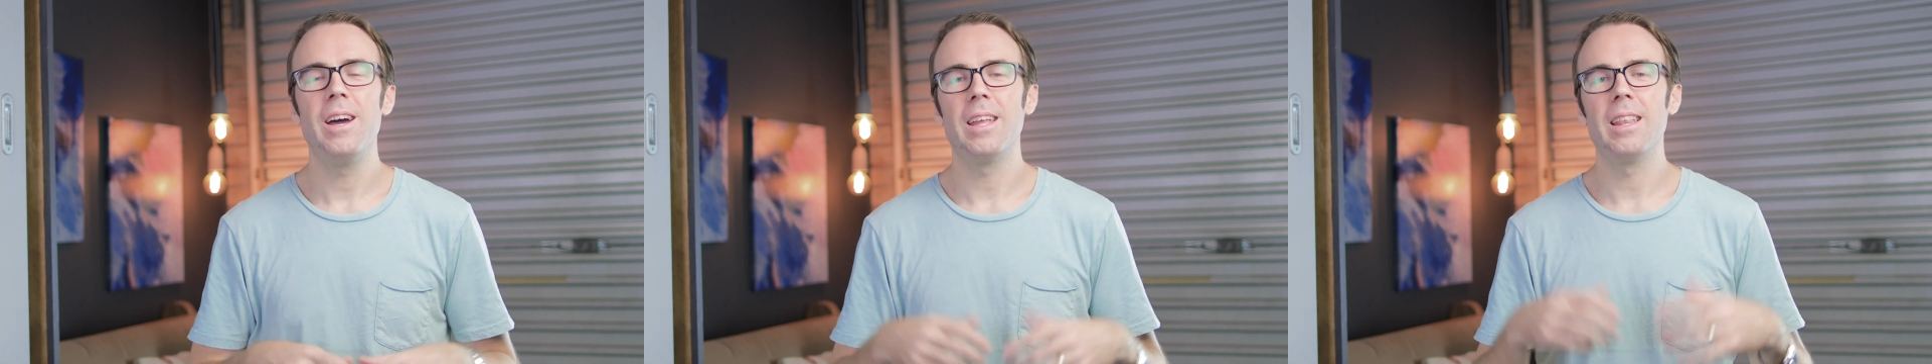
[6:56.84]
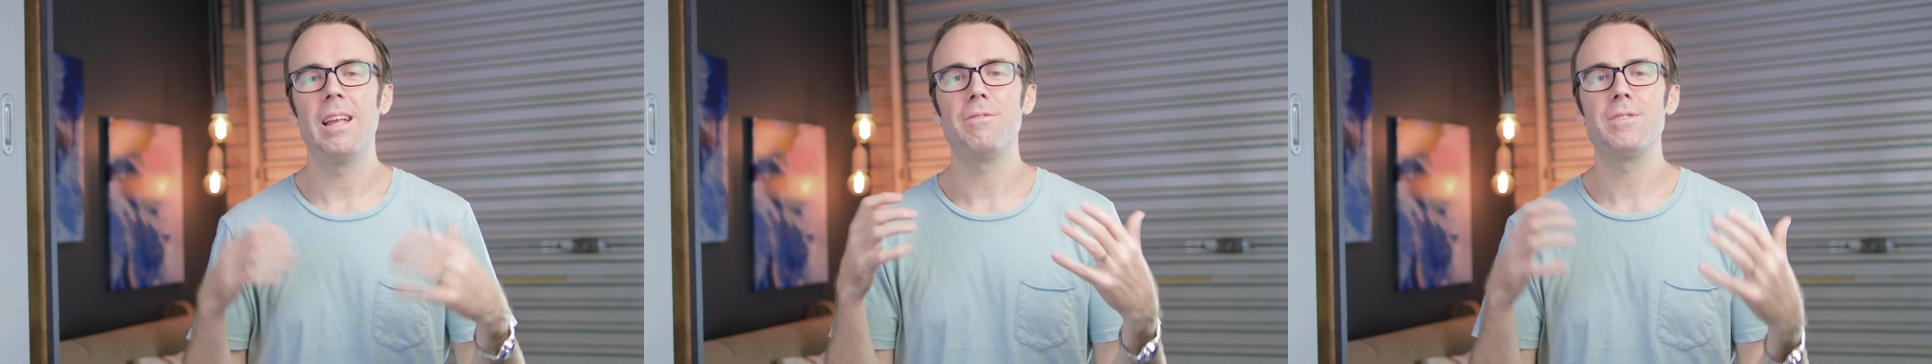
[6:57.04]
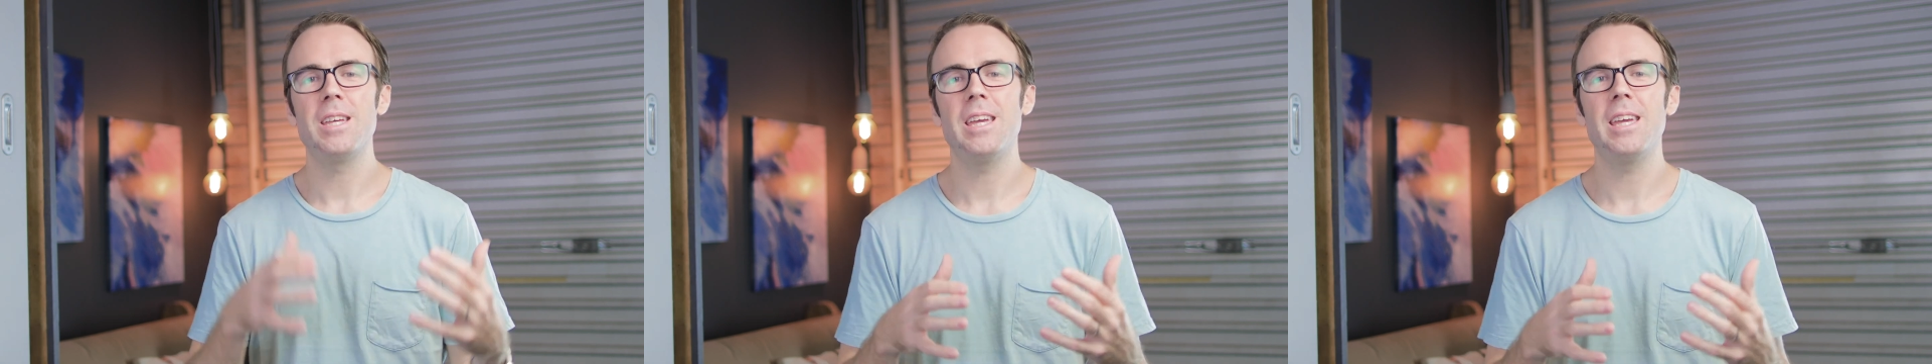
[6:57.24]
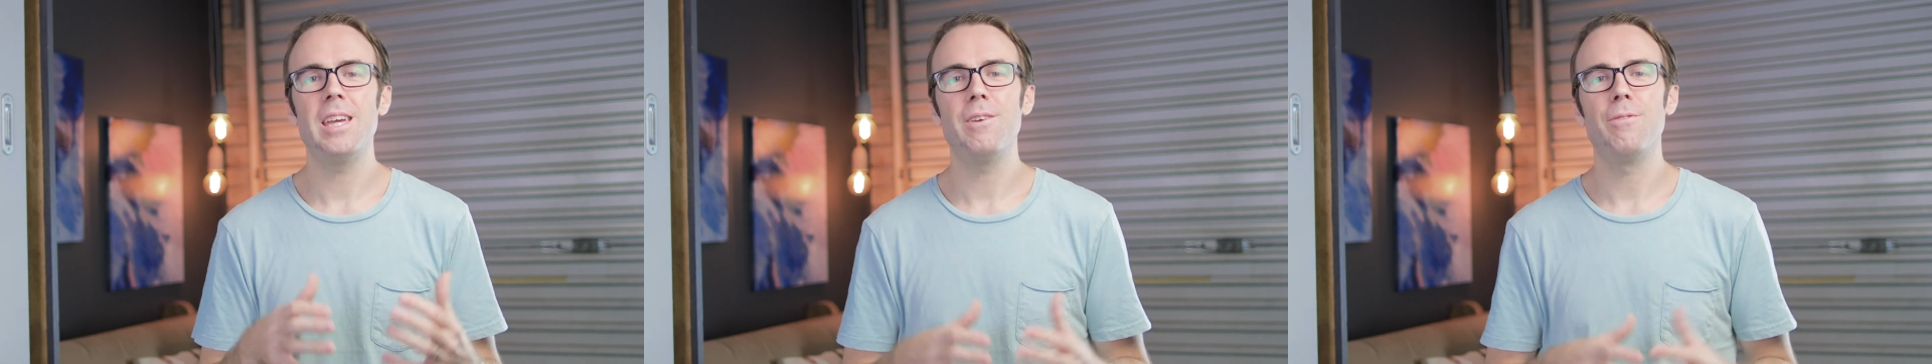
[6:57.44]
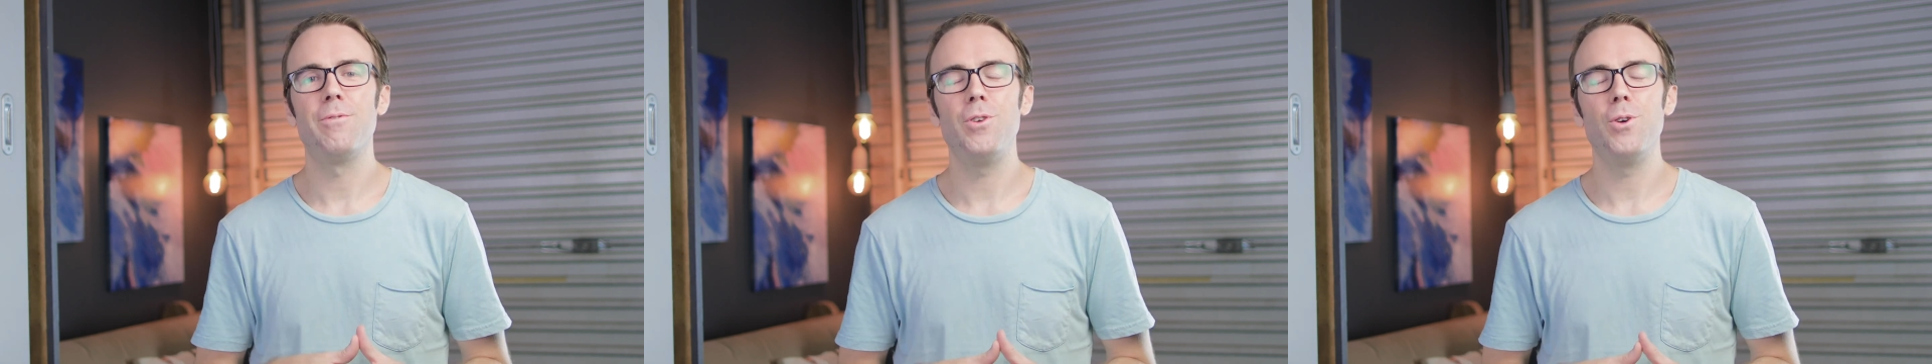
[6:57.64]
I'd love to
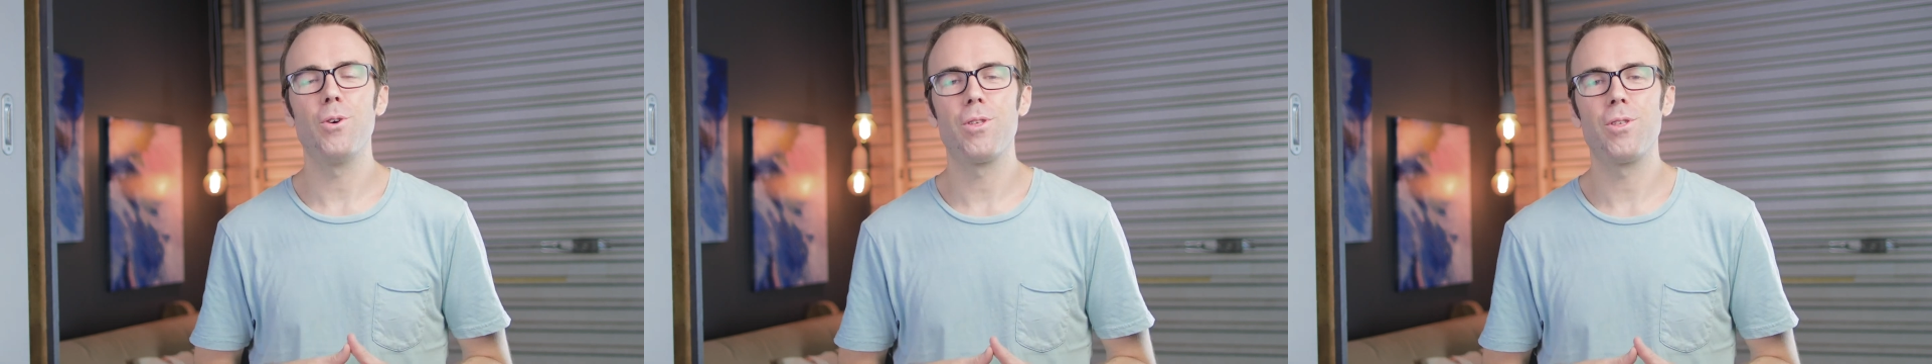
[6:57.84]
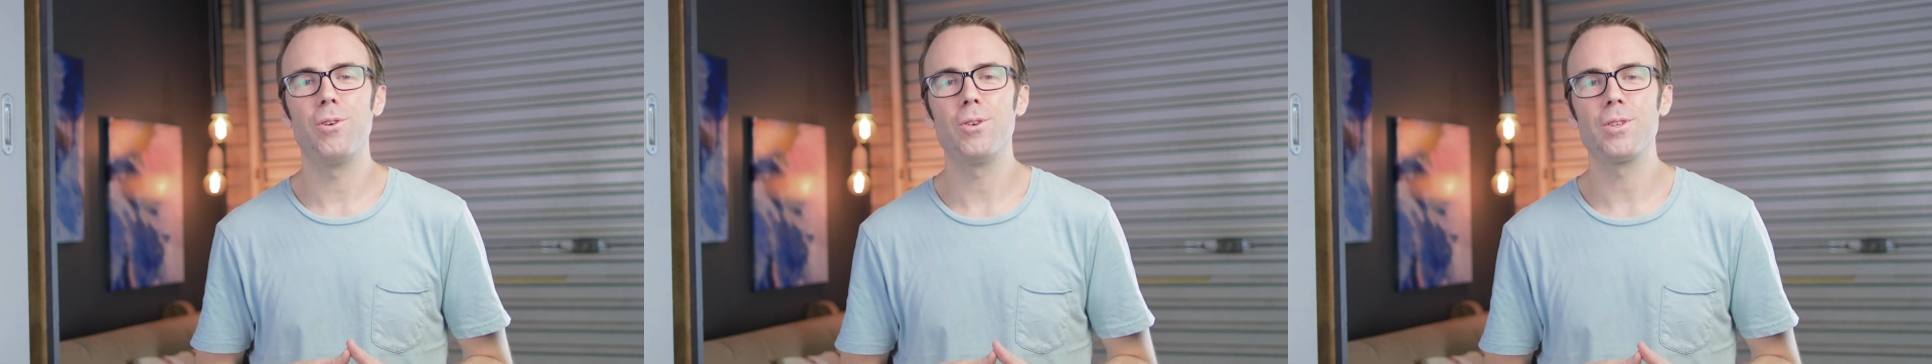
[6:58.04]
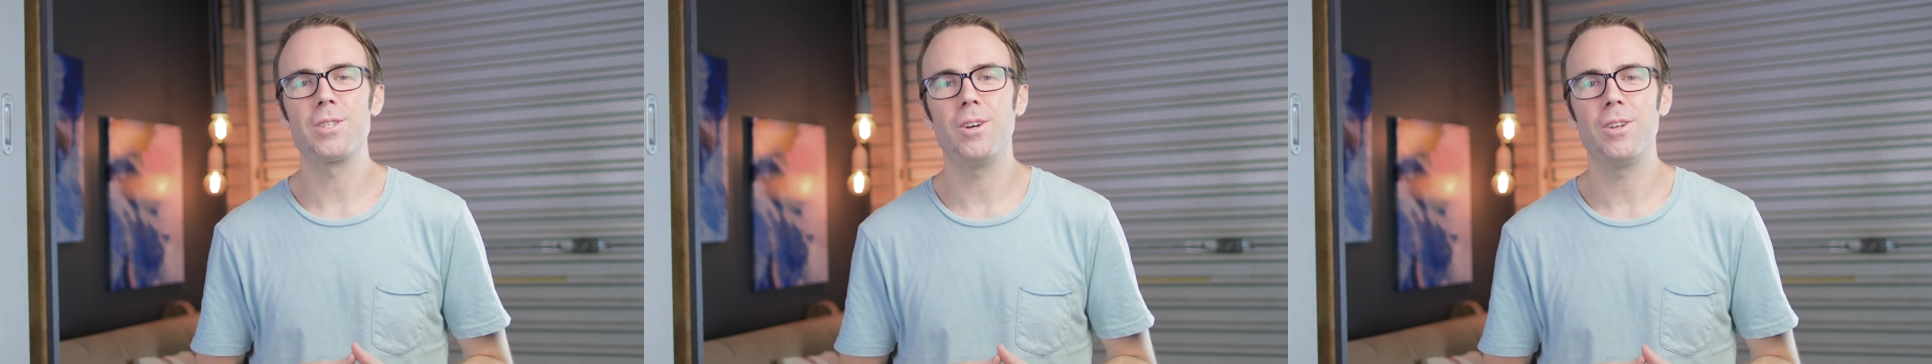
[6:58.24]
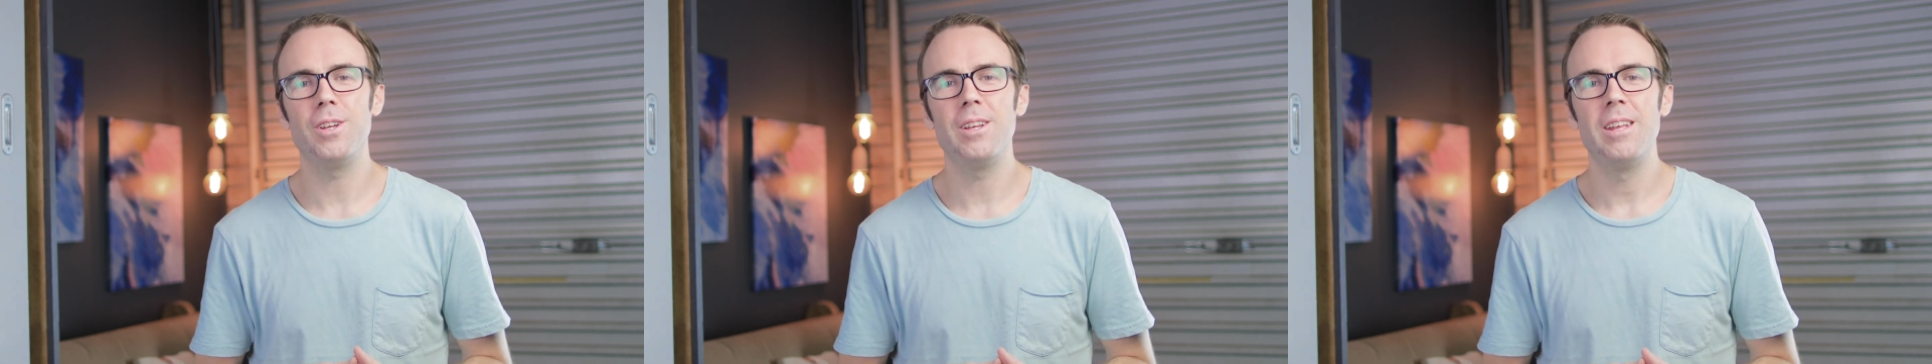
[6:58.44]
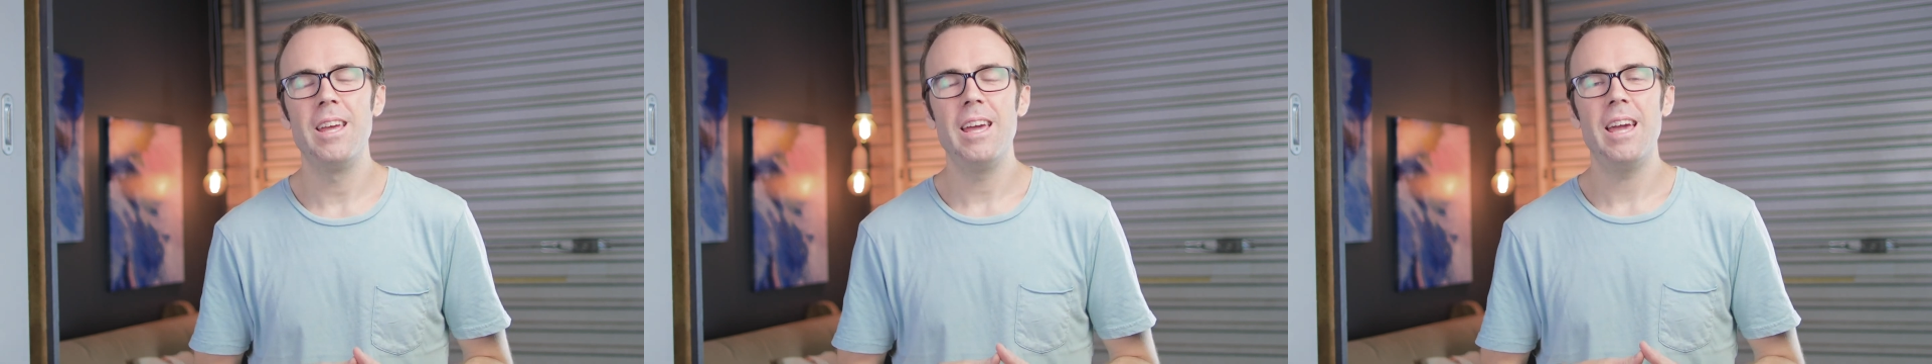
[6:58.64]
hear your thoughts on
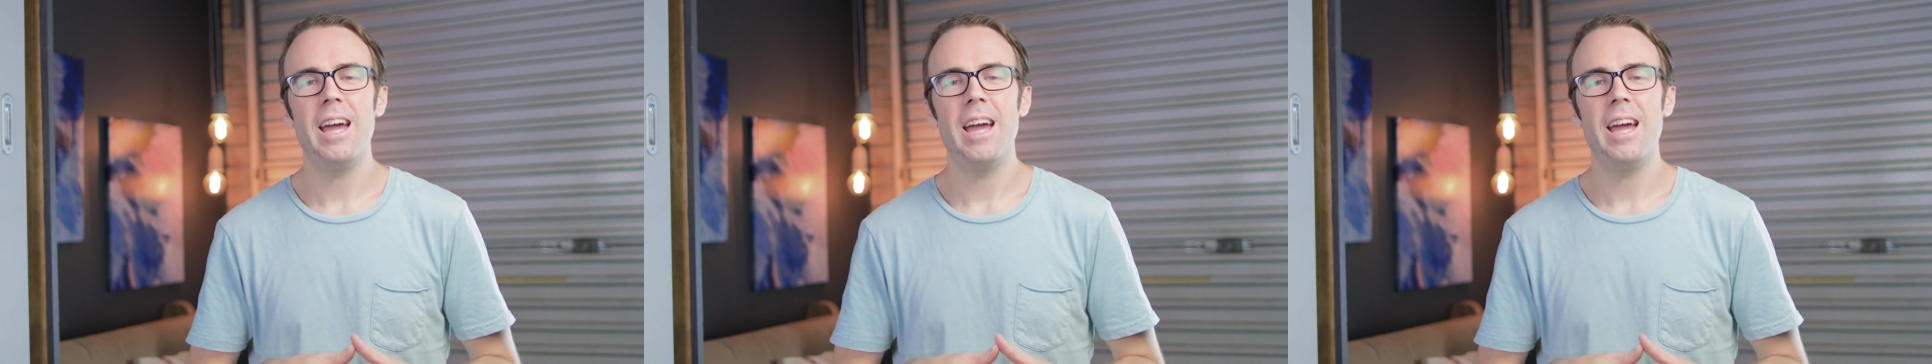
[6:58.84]
it.